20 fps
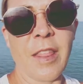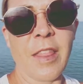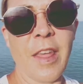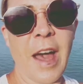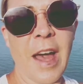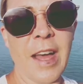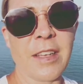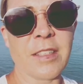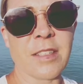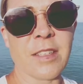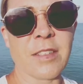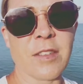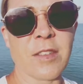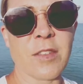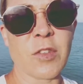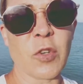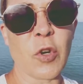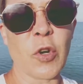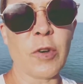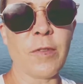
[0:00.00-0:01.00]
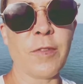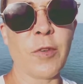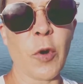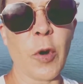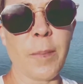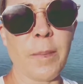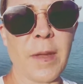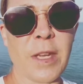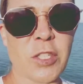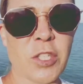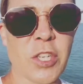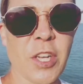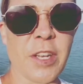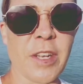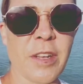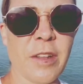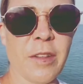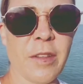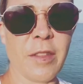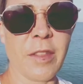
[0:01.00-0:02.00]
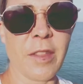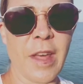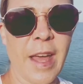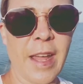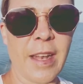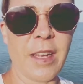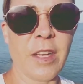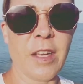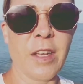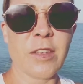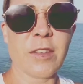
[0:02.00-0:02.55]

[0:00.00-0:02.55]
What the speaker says: that serve your mission, that